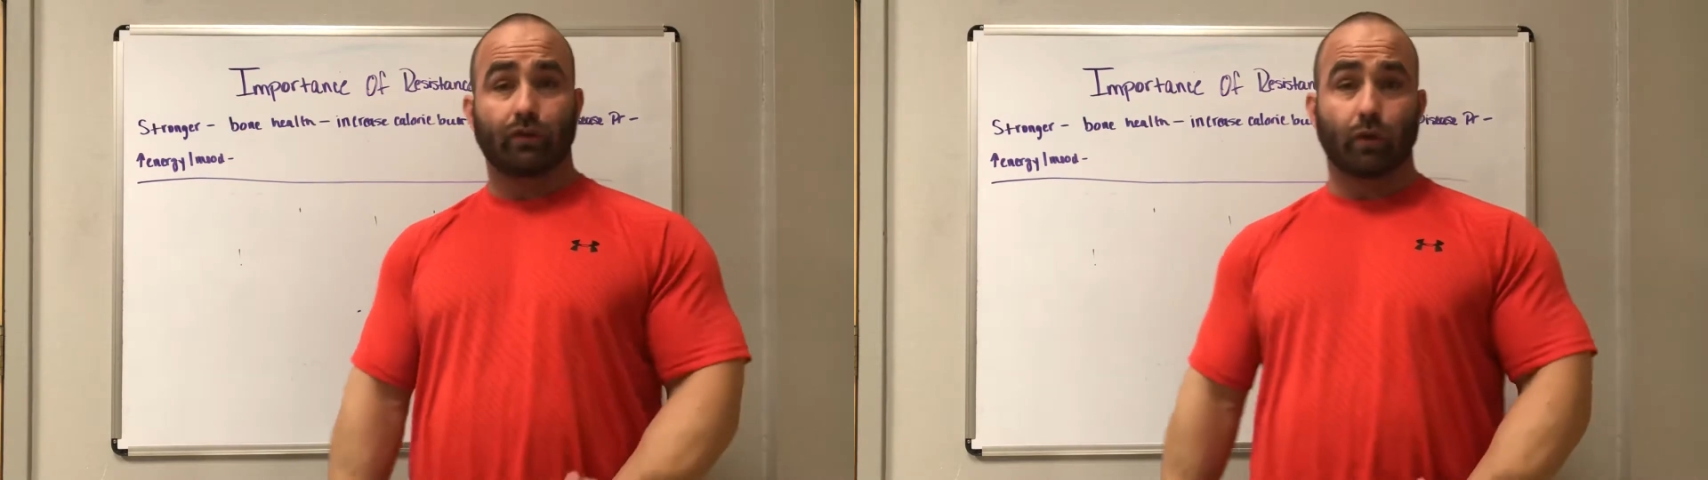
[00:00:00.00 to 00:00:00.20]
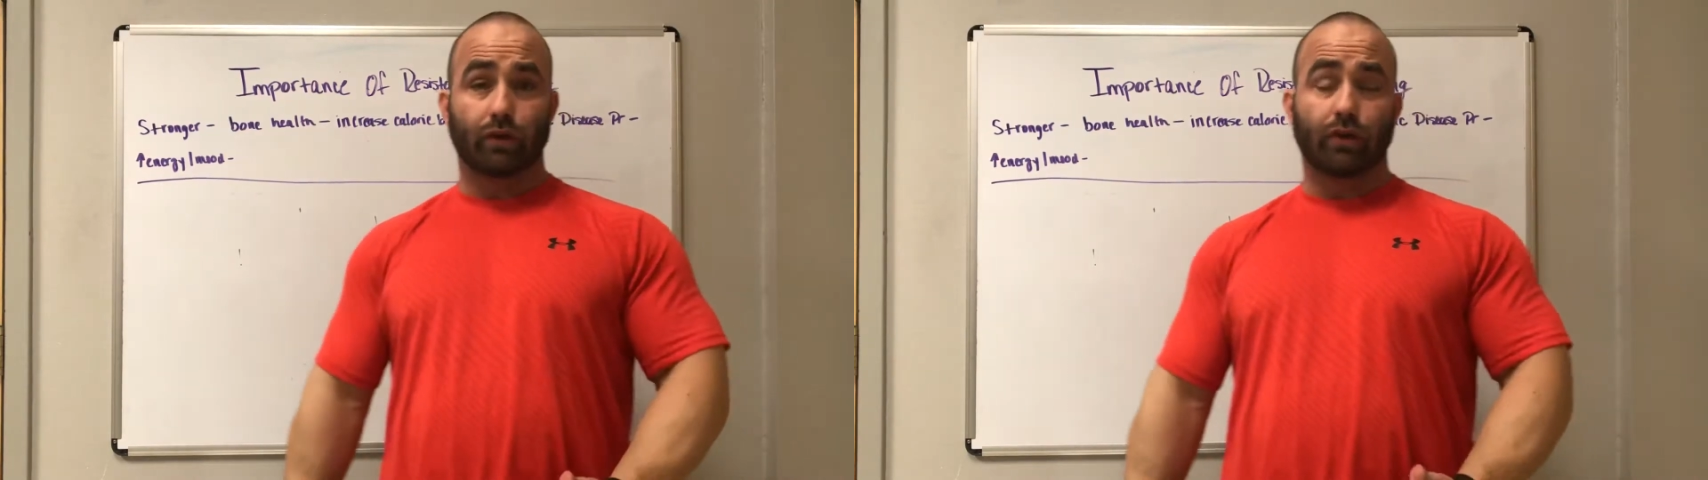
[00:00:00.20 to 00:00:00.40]

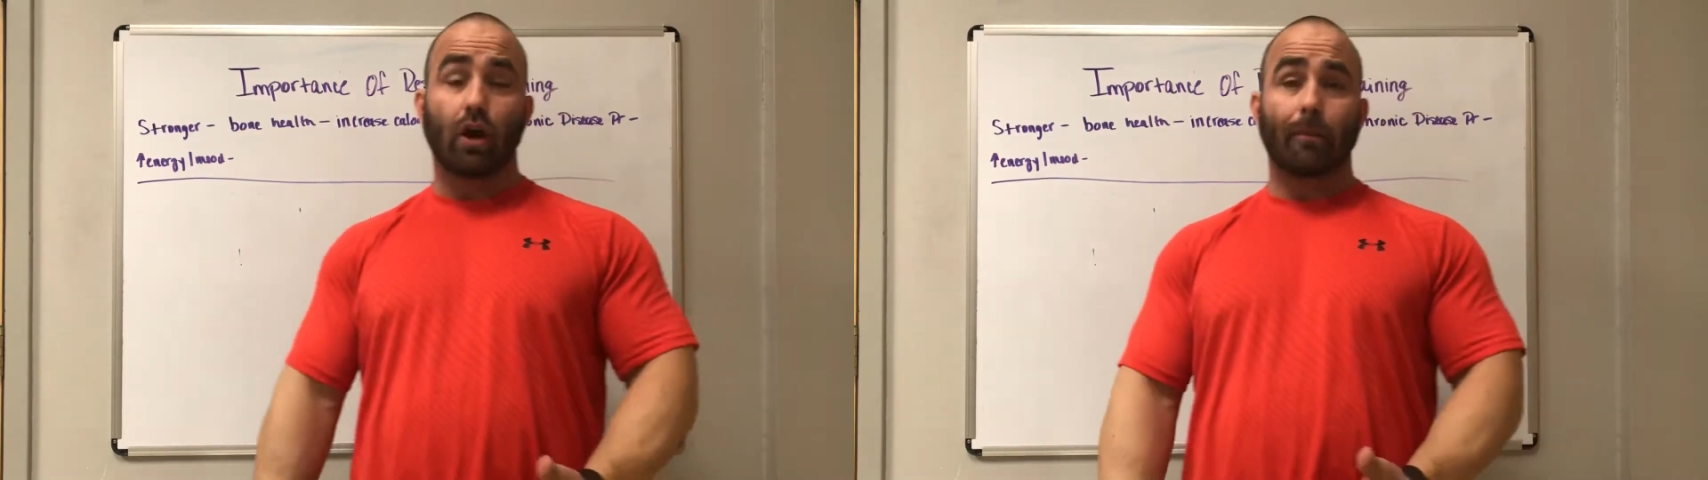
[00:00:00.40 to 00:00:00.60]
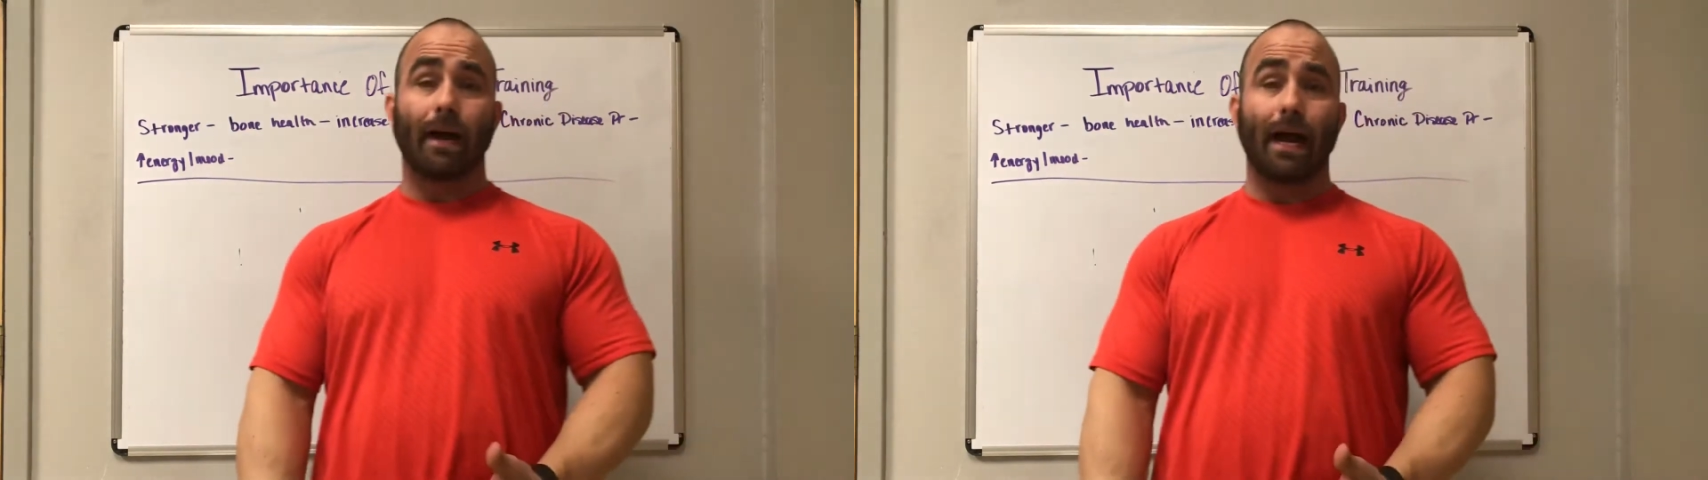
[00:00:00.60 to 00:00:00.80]
stored
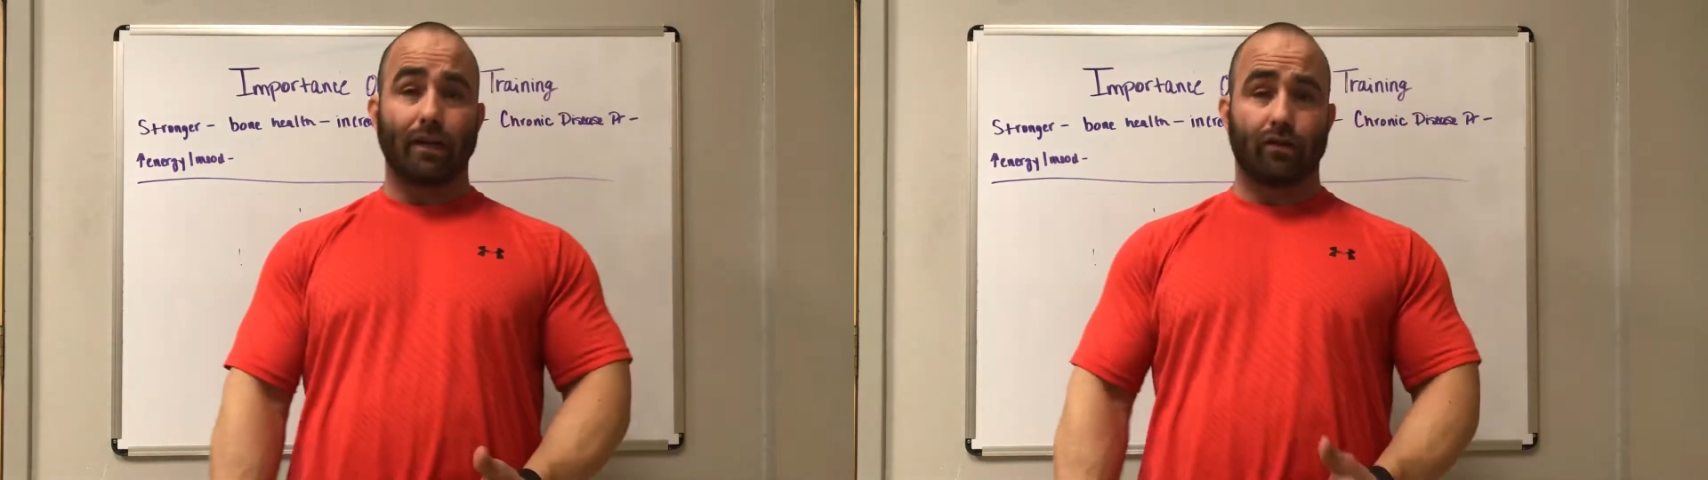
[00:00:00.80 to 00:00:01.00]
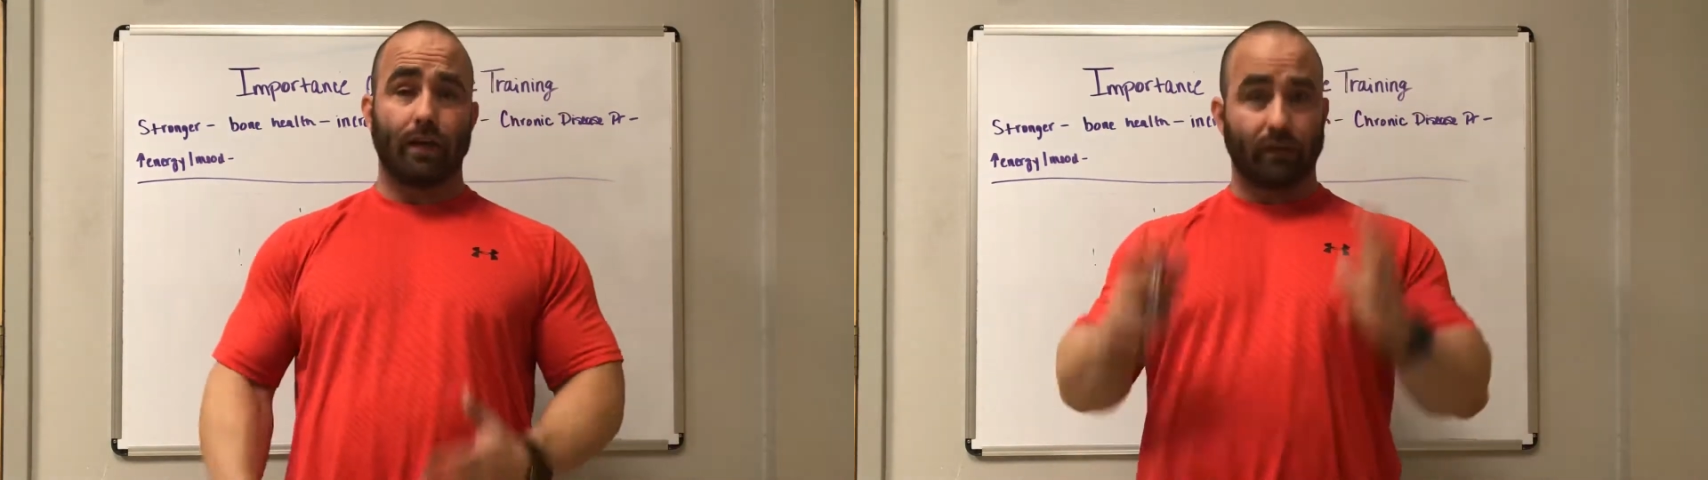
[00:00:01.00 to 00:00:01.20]

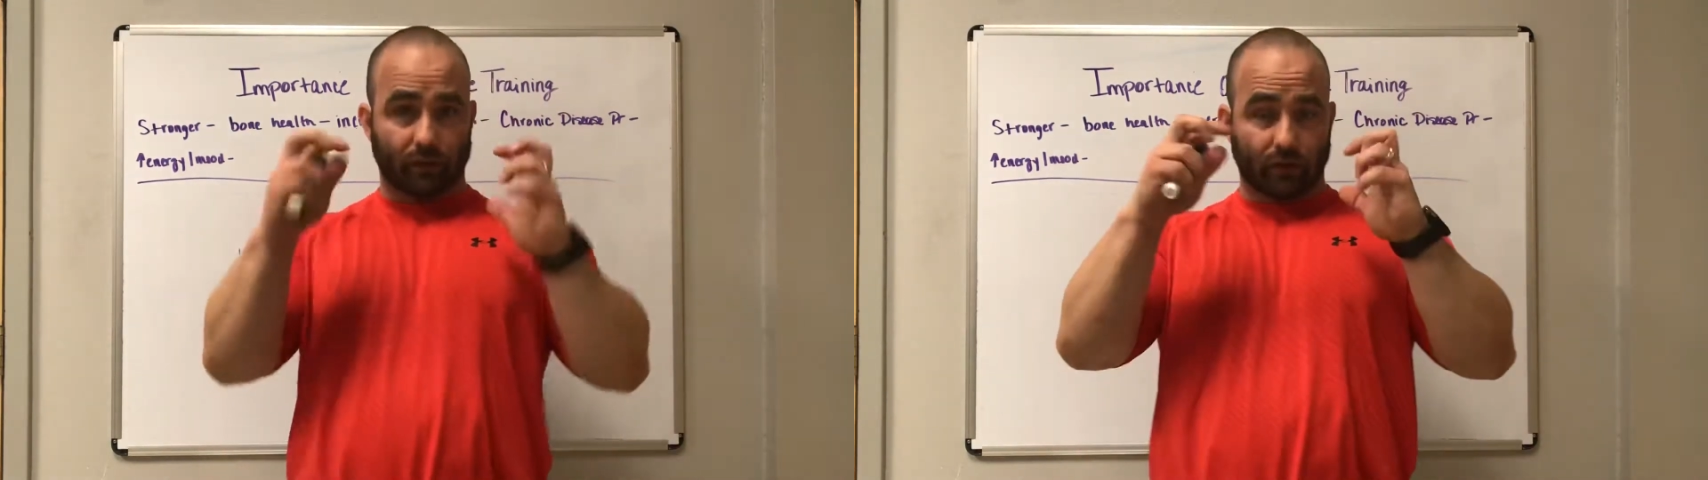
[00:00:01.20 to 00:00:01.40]
carbohydrates,